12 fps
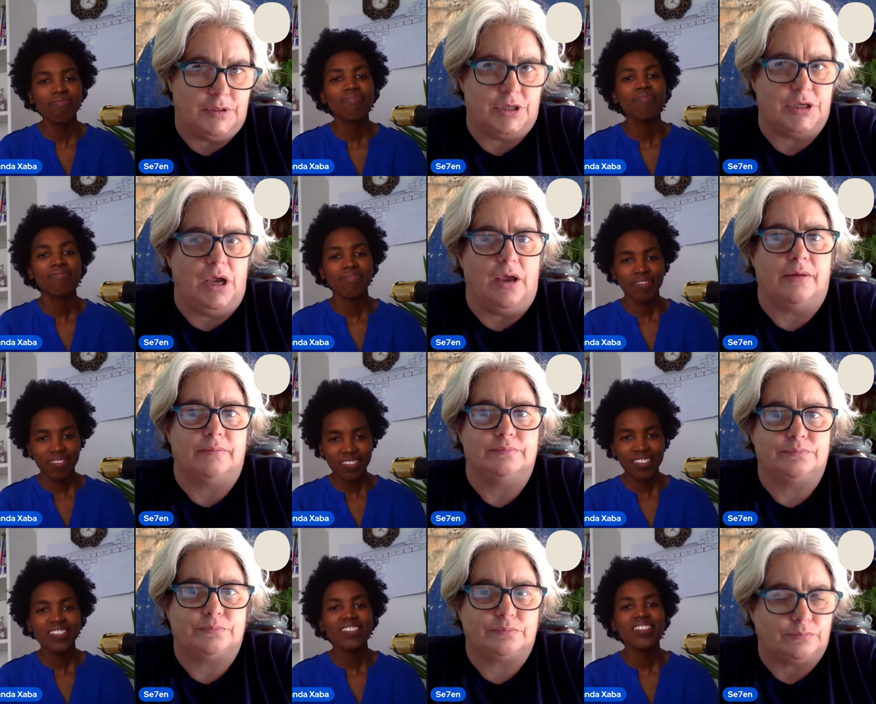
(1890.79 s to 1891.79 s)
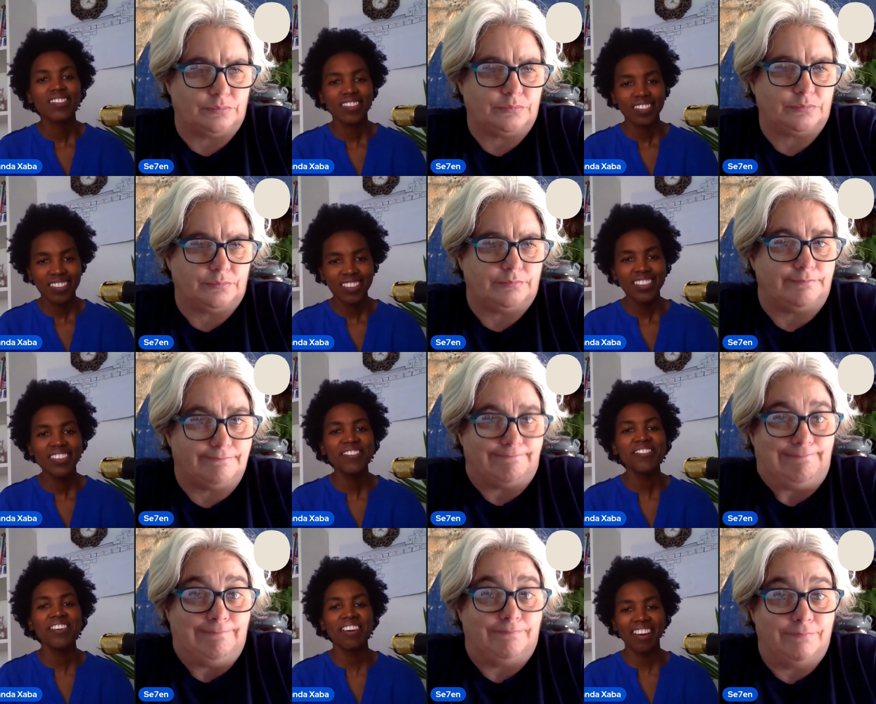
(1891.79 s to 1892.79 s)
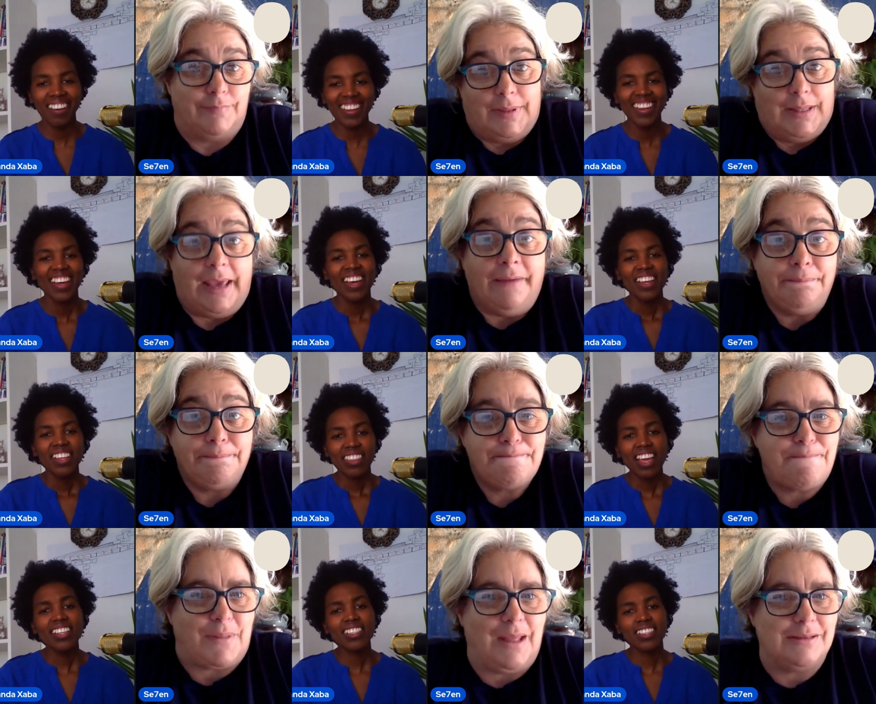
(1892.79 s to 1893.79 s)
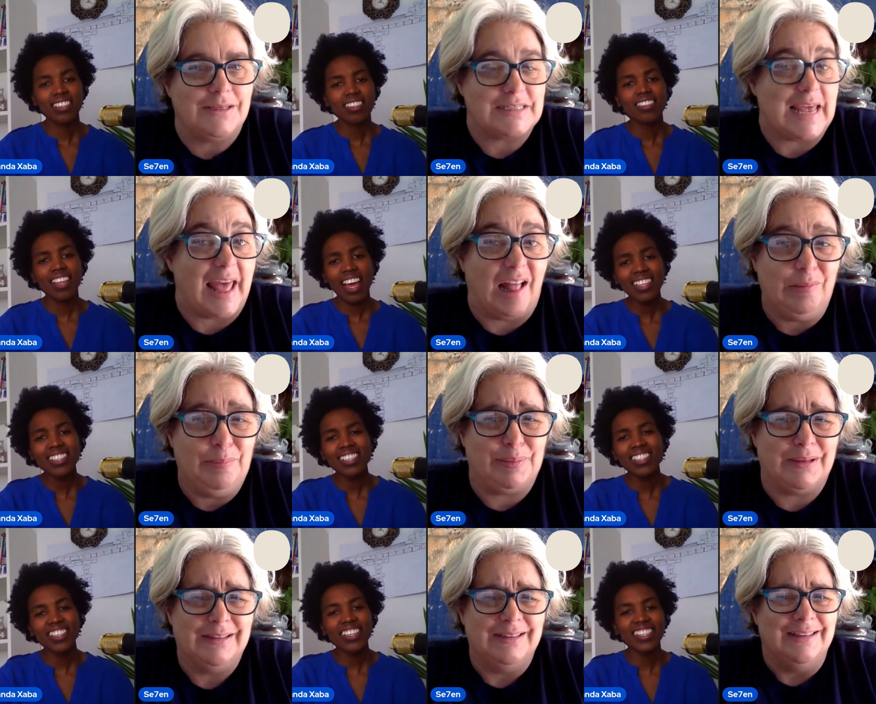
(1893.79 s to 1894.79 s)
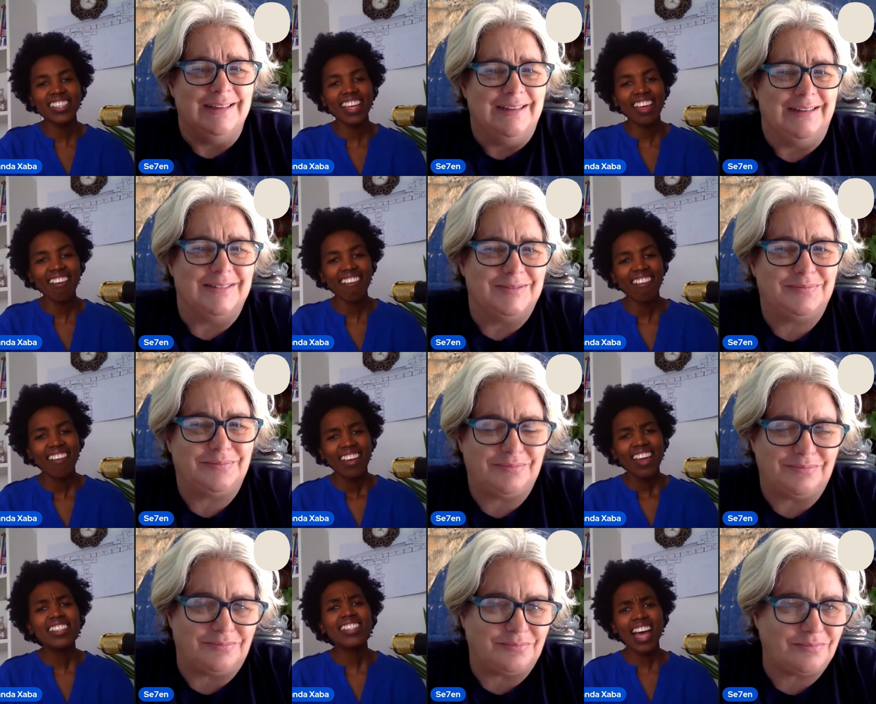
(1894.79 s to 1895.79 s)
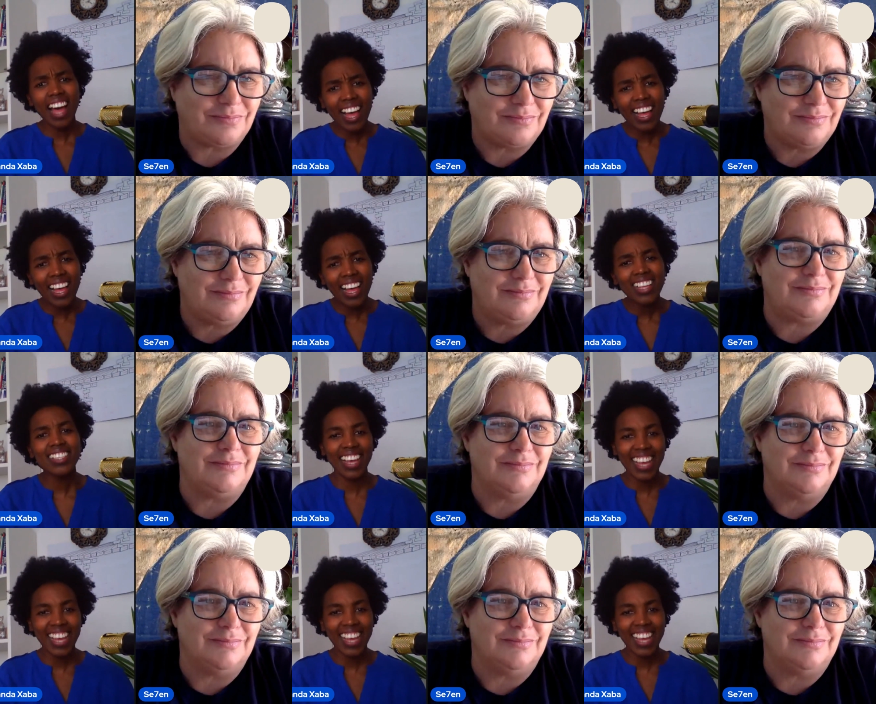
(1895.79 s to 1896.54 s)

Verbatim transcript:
Speaker 1: yeah. Okay. There? Does that help? Interesting.
Speaker 2: It does.